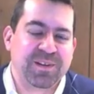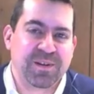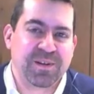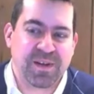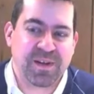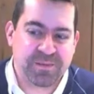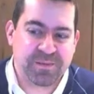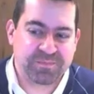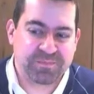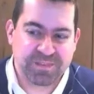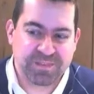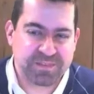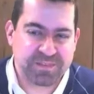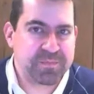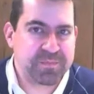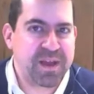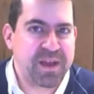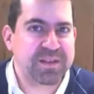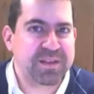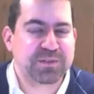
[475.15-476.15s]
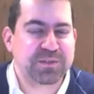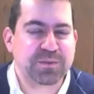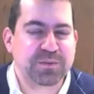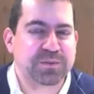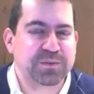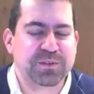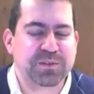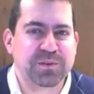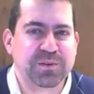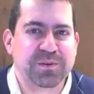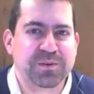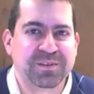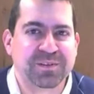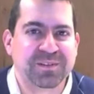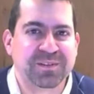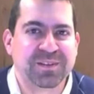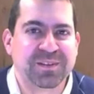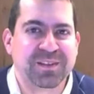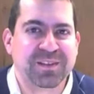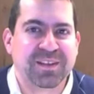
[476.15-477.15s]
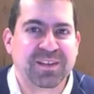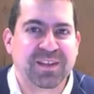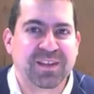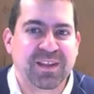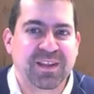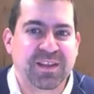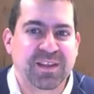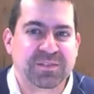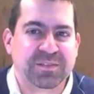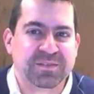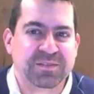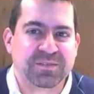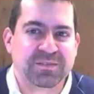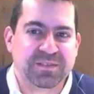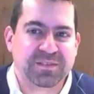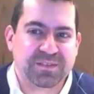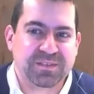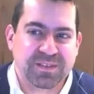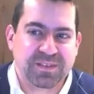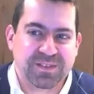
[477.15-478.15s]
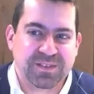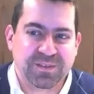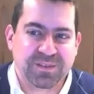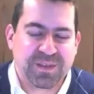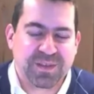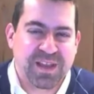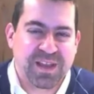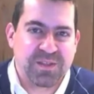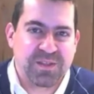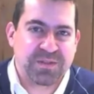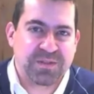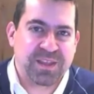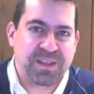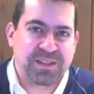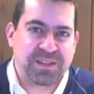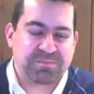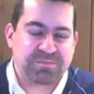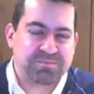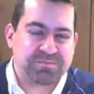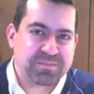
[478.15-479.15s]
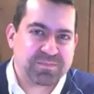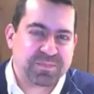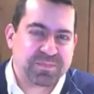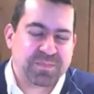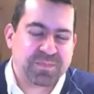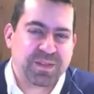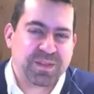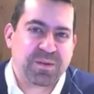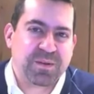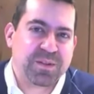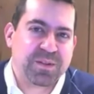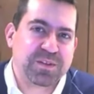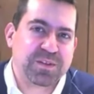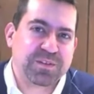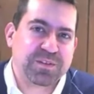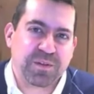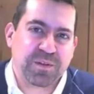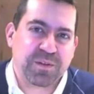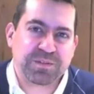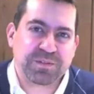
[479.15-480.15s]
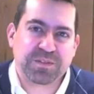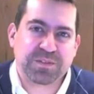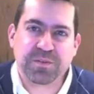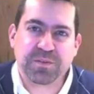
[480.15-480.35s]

You know, this is my school too, and kind of think, you know, the adults